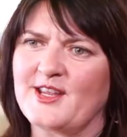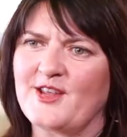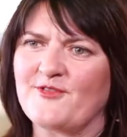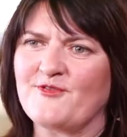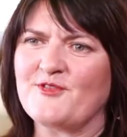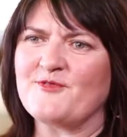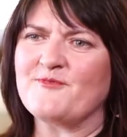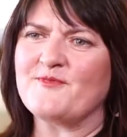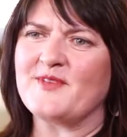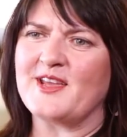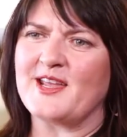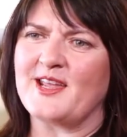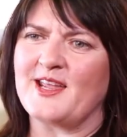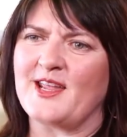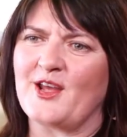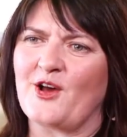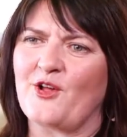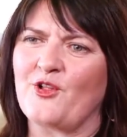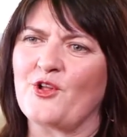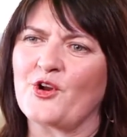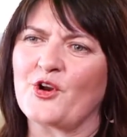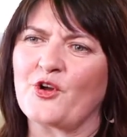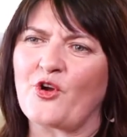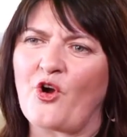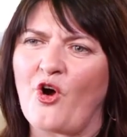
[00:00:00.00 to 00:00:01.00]
given me a
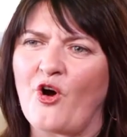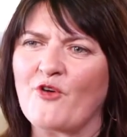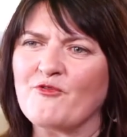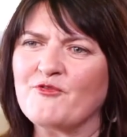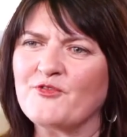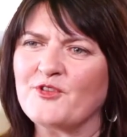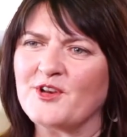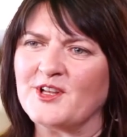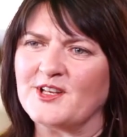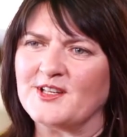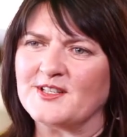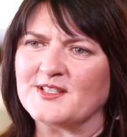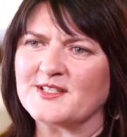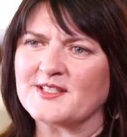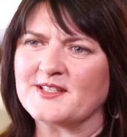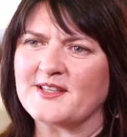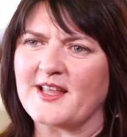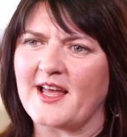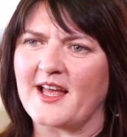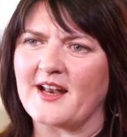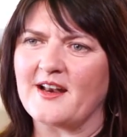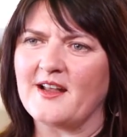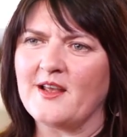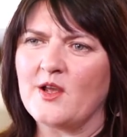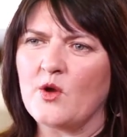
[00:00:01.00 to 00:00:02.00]
lot of confidence
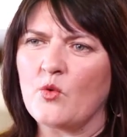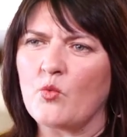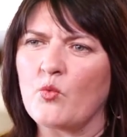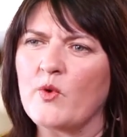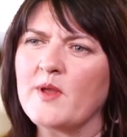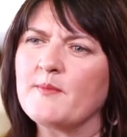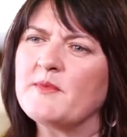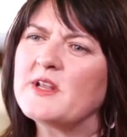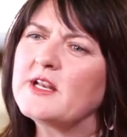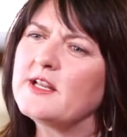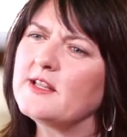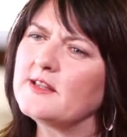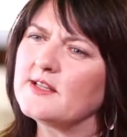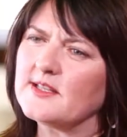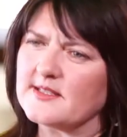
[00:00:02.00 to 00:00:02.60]
that women in